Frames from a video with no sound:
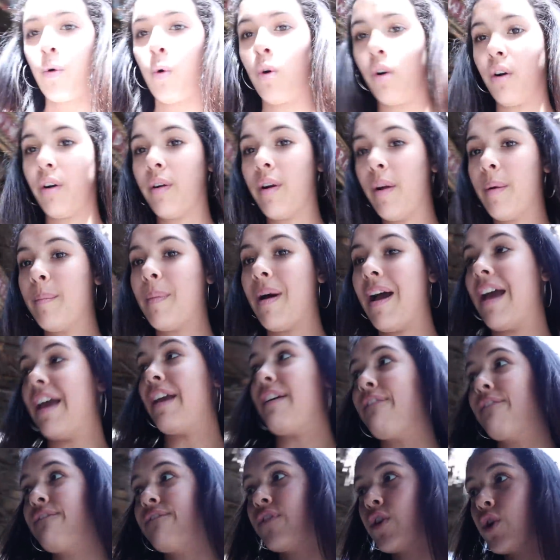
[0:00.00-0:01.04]
for
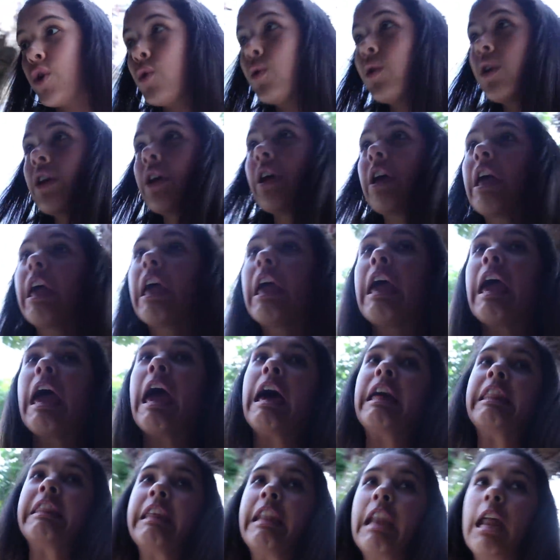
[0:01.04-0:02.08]
my food,
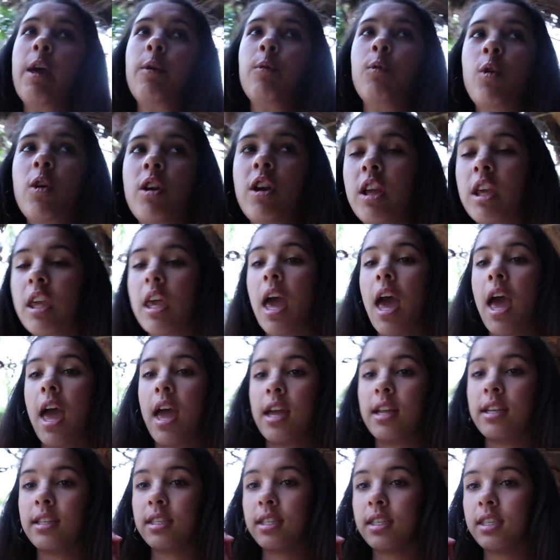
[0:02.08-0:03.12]
and then I'm gonna
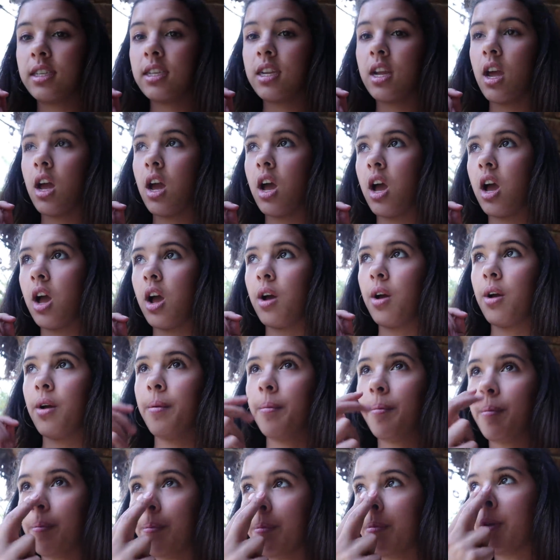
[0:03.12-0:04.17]
get
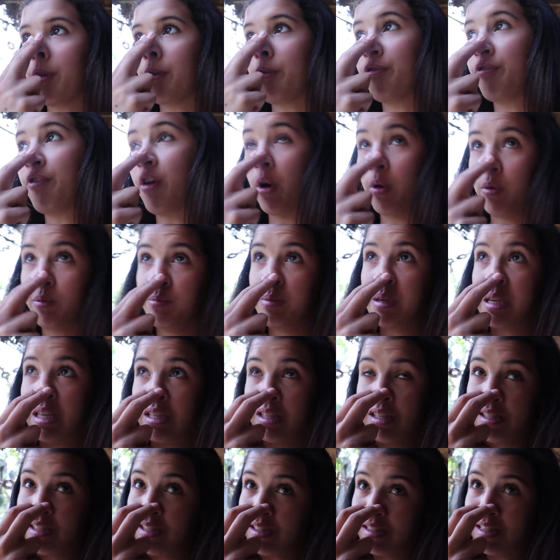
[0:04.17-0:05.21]
the phone
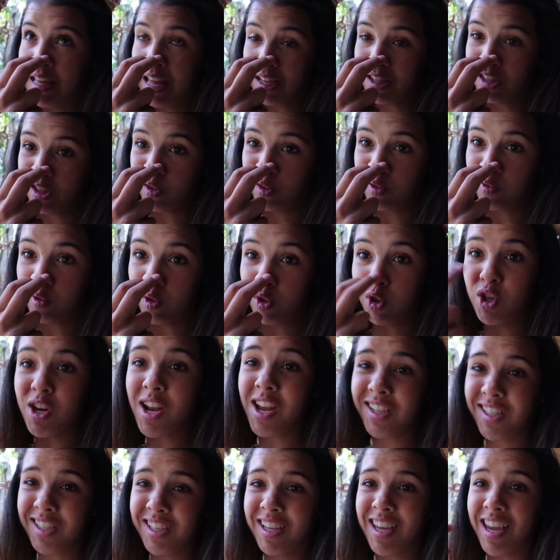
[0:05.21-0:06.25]
because that's useful
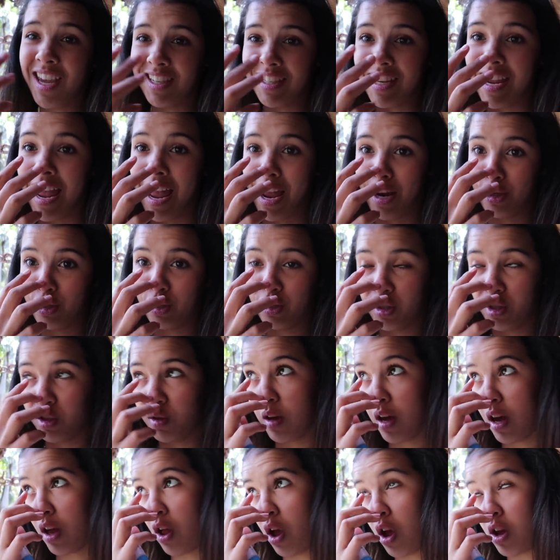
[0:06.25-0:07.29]
just in case I actually
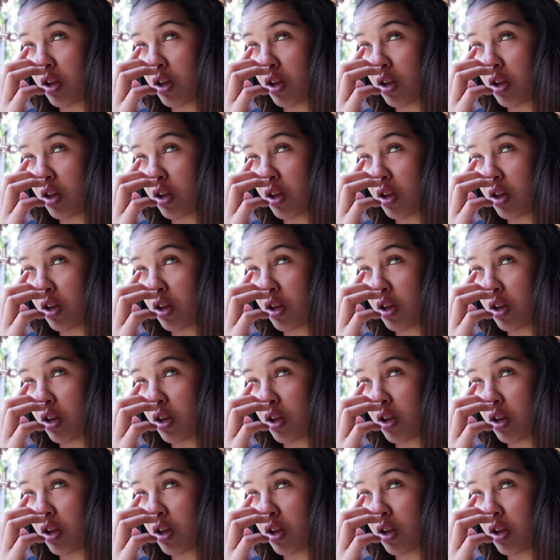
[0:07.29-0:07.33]
do get